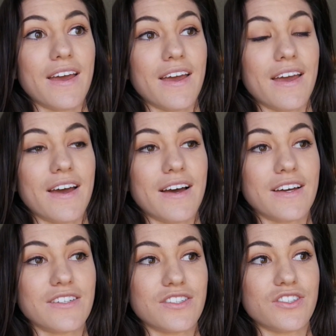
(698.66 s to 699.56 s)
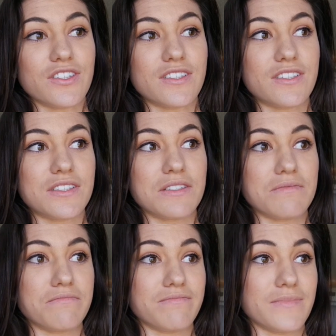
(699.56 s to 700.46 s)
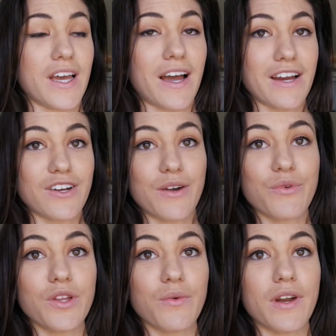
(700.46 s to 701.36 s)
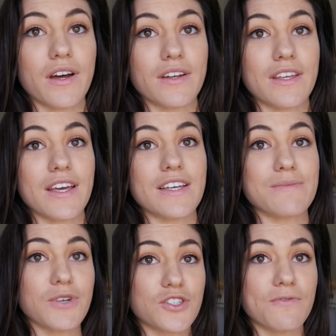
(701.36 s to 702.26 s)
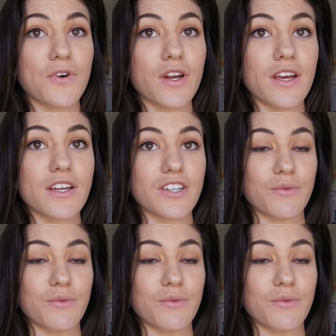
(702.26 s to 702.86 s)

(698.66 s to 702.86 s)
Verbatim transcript: and just yeah, I, I really want to get as much footage.